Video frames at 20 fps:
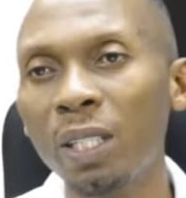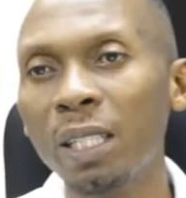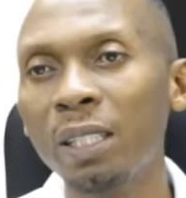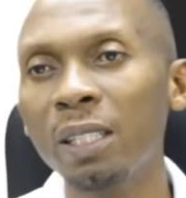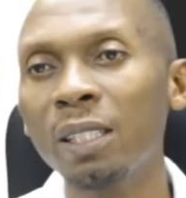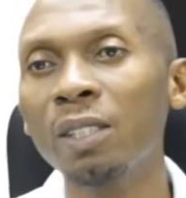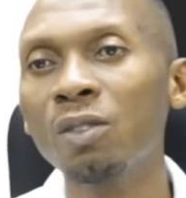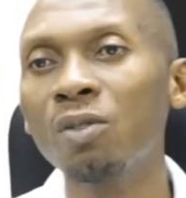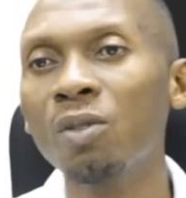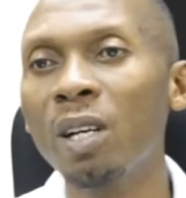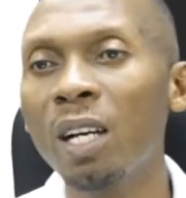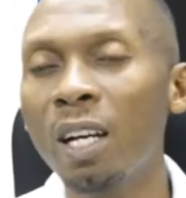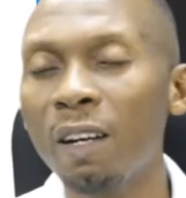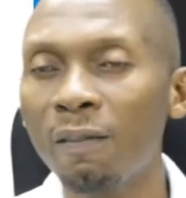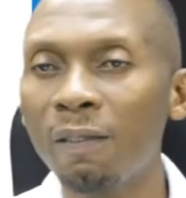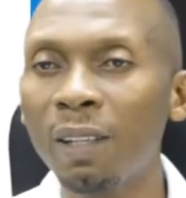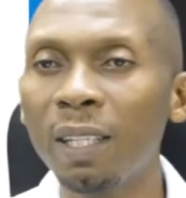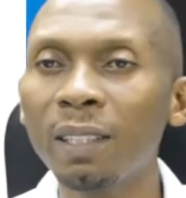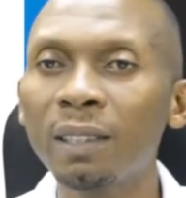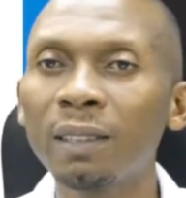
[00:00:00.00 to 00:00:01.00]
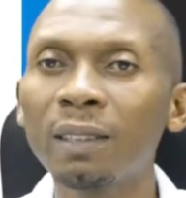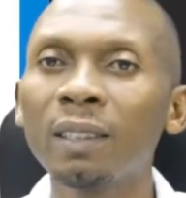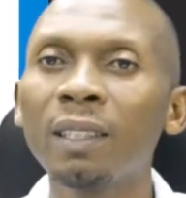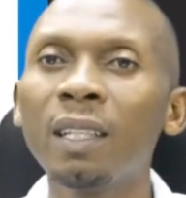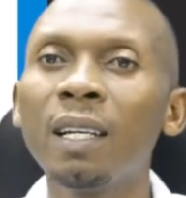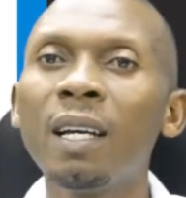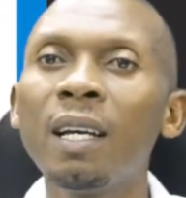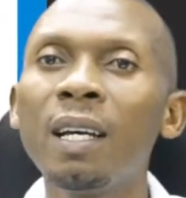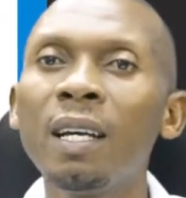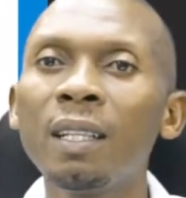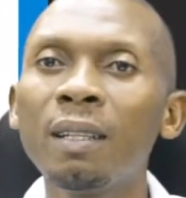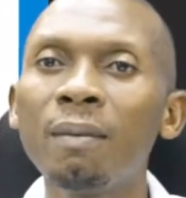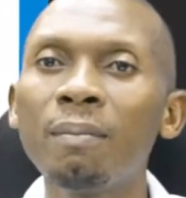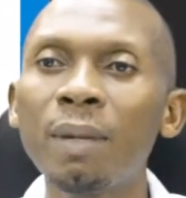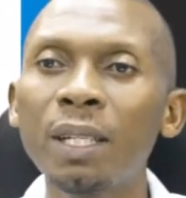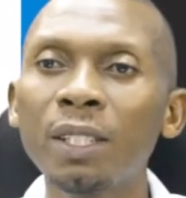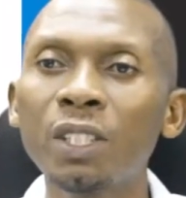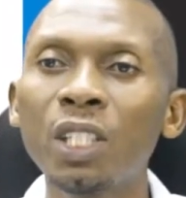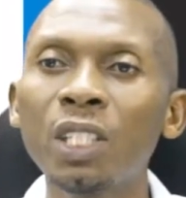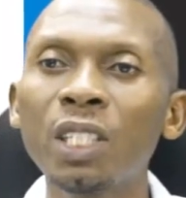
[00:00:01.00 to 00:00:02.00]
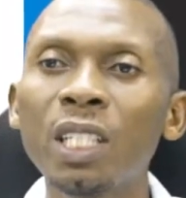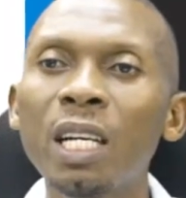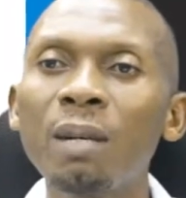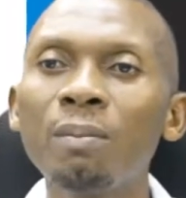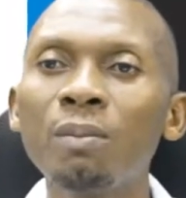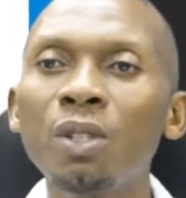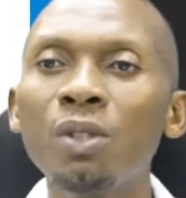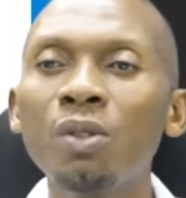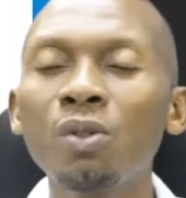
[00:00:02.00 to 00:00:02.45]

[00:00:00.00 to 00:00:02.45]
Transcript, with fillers: and you need to harvest. The machete can be